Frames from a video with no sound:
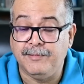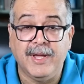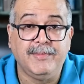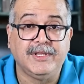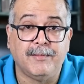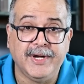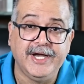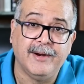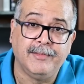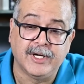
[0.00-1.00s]
maybe the
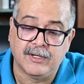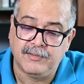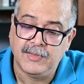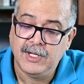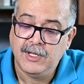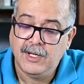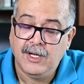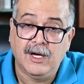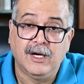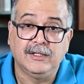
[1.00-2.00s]
medium term
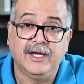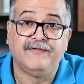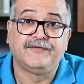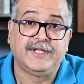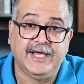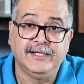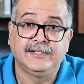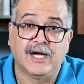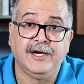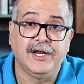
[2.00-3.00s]
uh, if
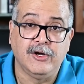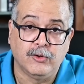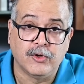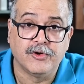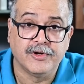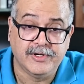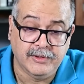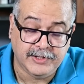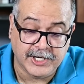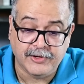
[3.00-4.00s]
things continue to de
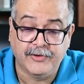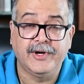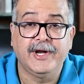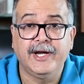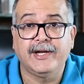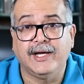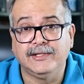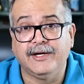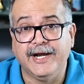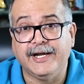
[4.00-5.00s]
deteriorate
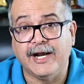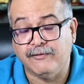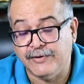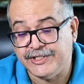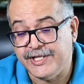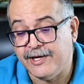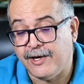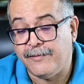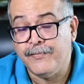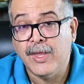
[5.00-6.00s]
at the rate at which they
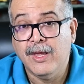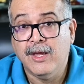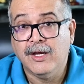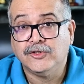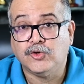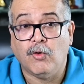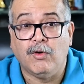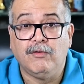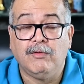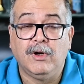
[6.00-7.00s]
are.
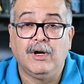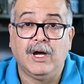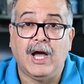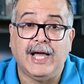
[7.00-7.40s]
So, uh,